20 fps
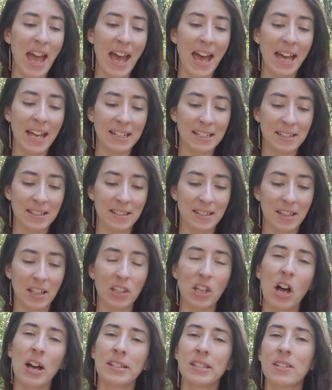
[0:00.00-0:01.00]
at the
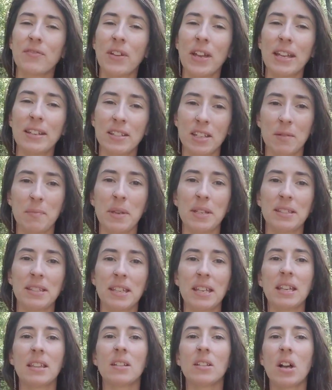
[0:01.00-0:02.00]
loss of
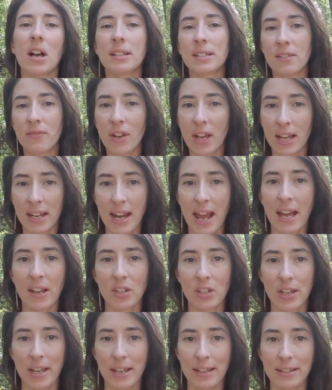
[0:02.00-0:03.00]
intimacy, the loss of
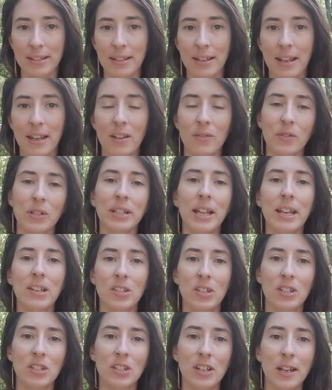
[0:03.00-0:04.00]
connection in
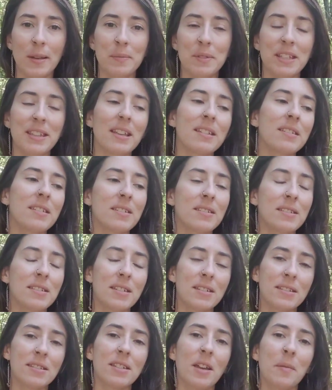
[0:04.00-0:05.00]
relationships. And this is
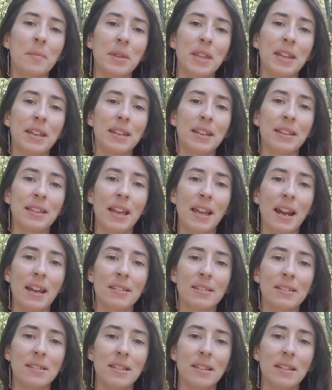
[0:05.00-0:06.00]
something that I
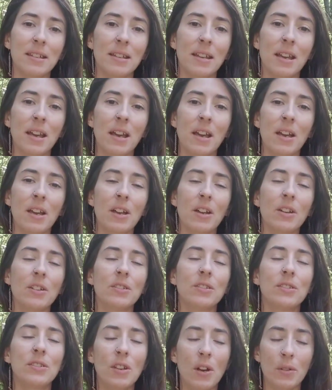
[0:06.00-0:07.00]
see
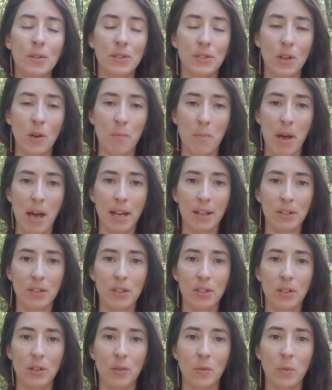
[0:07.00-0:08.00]
so
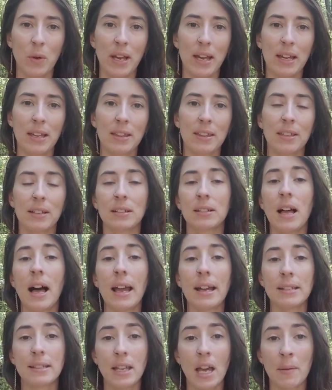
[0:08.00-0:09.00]
much with
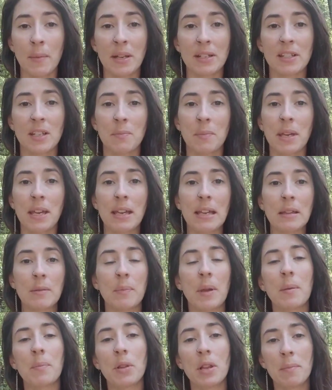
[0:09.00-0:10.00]
clients coming to me, the
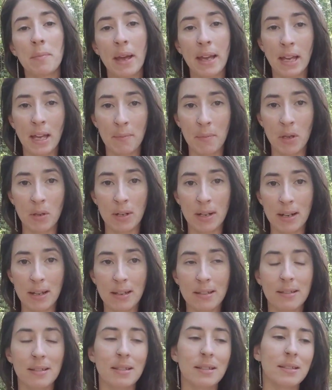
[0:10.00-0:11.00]
people in my
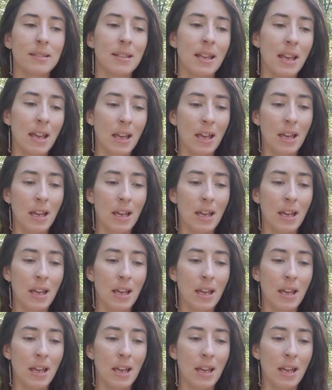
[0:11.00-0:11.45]
communities, is